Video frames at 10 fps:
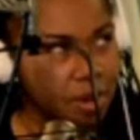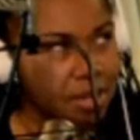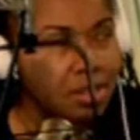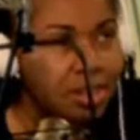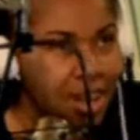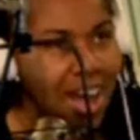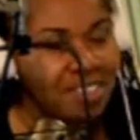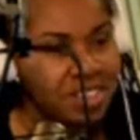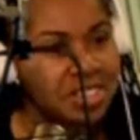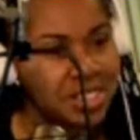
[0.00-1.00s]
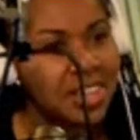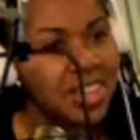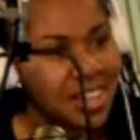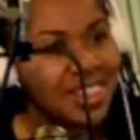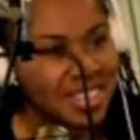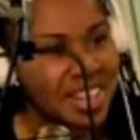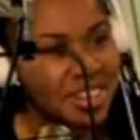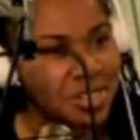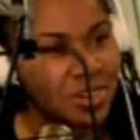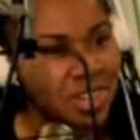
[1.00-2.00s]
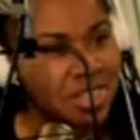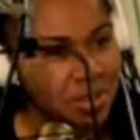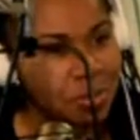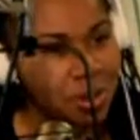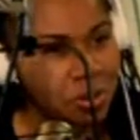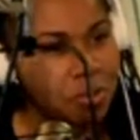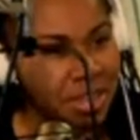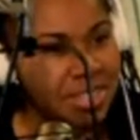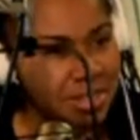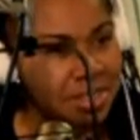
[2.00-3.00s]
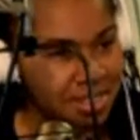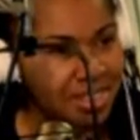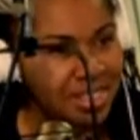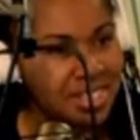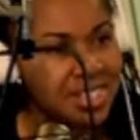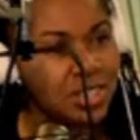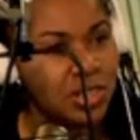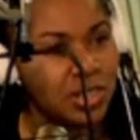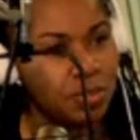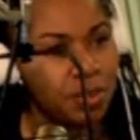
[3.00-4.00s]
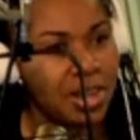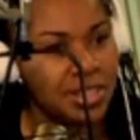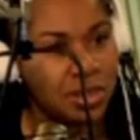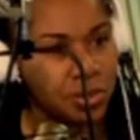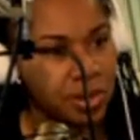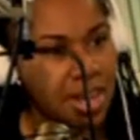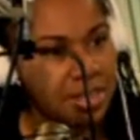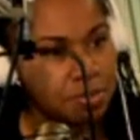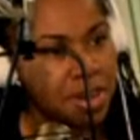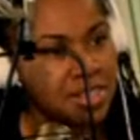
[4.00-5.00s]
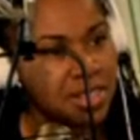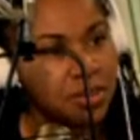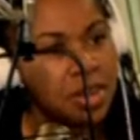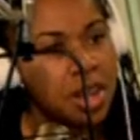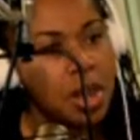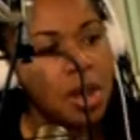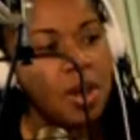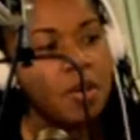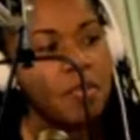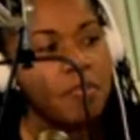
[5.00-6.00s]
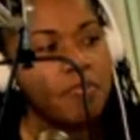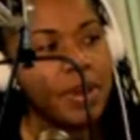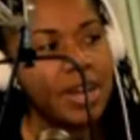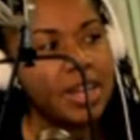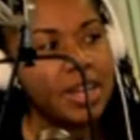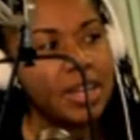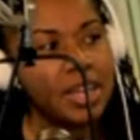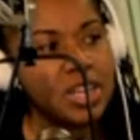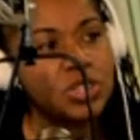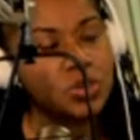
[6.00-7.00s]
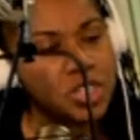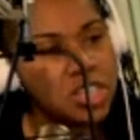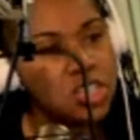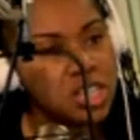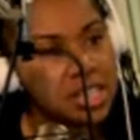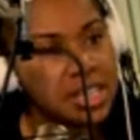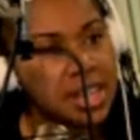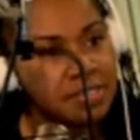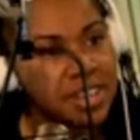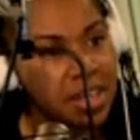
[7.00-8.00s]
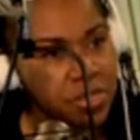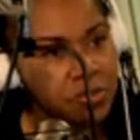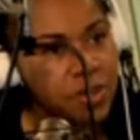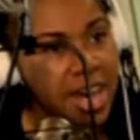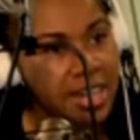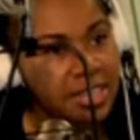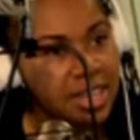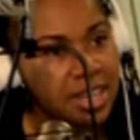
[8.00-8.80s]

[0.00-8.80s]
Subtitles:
Well, obviously, the state attorney is the one who makes the decision to prosecute or not to prosecute. But he strategically left out the fact